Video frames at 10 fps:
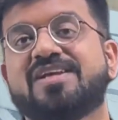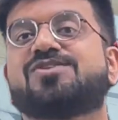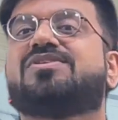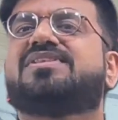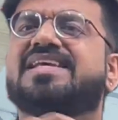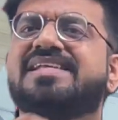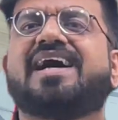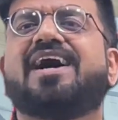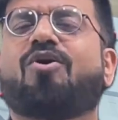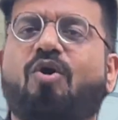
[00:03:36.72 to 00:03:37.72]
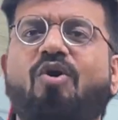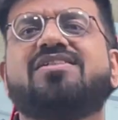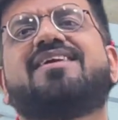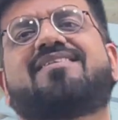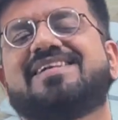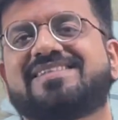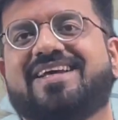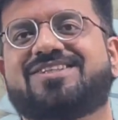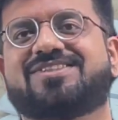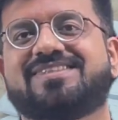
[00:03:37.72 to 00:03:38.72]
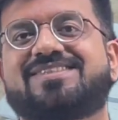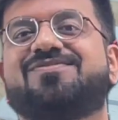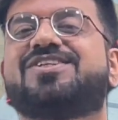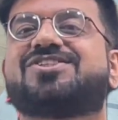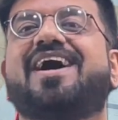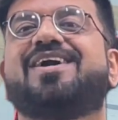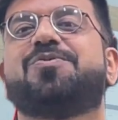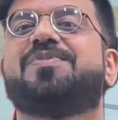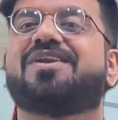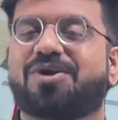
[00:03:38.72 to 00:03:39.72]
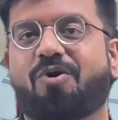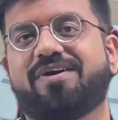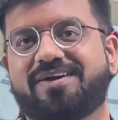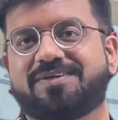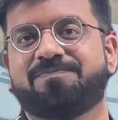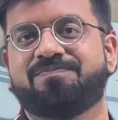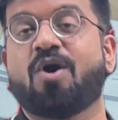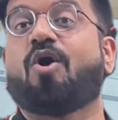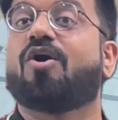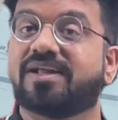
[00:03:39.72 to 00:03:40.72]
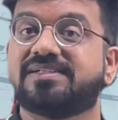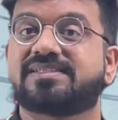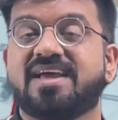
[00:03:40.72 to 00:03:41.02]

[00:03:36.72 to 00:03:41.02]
So these are all the transactions which are to be recorded. Or else,